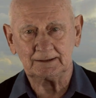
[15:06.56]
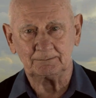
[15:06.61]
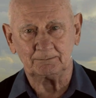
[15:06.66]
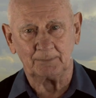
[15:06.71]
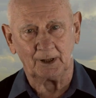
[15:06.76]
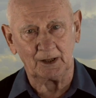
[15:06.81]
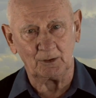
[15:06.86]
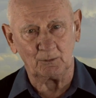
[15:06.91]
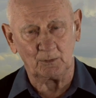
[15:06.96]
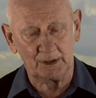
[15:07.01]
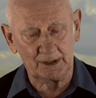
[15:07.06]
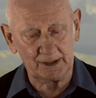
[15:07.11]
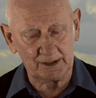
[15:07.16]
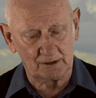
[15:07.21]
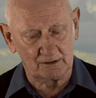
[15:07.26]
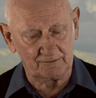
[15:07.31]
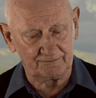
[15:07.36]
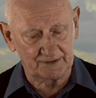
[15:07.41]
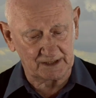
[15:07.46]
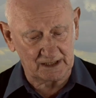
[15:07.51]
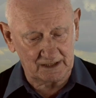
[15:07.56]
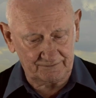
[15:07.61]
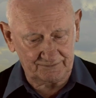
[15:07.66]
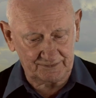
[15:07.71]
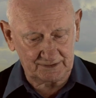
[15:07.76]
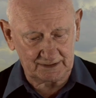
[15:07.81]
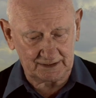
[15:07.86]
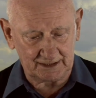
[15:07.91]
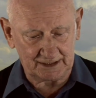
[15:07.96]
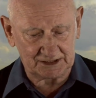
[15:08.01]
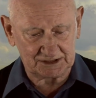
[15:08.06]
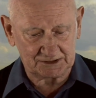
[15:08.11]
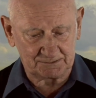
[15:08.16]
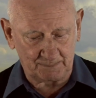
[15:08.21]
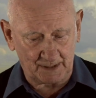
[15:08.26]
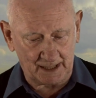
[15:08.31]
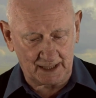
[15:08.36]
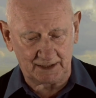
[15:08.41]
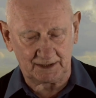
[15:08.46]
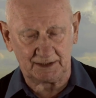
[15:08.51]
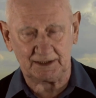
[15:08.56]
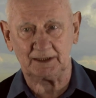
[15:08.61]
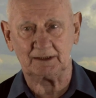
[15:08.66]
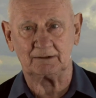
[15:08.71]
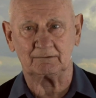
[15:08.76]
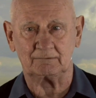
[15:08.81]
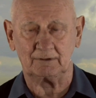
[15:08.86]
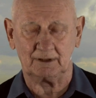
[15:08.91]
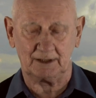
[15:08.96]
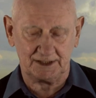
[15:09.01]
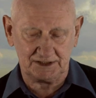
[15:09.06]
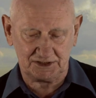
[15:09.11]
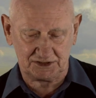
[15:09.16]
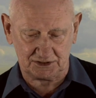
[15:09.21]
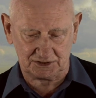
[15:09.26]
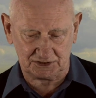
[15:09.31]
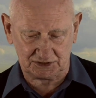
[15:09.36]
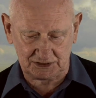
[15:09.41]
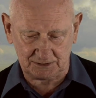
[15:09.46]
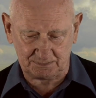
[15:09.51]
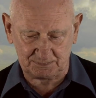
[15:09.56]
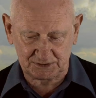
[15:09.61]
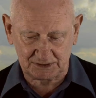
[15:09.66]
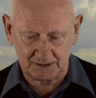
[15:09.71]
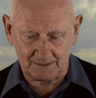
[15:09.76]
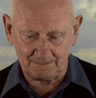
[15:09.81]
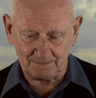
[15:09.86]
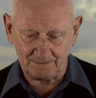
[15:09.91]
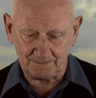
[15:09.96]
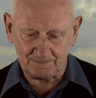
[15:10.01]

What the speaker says: By way of ever-expanding relationships,